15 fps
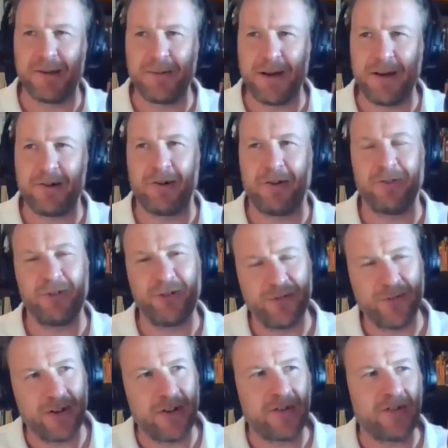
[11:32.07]
about
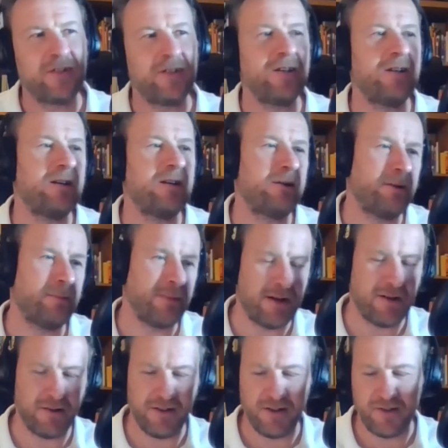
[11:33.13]
controversy, about,